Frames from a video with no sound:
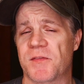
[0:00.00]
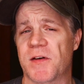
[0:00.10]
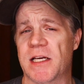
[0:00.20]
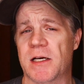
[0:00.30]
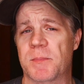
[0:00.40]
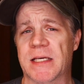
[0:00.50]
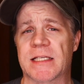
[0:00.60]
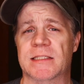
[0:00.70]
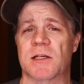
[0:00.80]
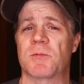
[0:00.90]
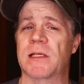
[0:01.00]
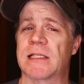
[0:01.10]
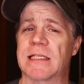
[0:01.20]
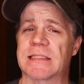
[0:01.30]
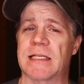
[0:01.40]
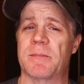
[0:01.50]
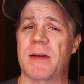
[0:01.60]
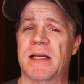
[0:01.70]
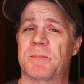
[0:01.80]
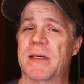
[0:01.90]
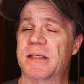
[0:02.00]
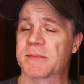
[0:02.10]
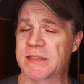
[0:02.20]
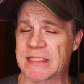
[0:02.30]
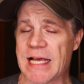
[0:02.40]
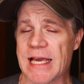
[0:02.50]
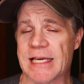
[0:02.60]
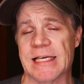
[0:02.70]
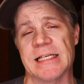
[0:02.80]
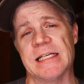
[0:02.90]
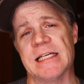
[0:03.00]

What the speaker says: of the video because I realized I made a big mistake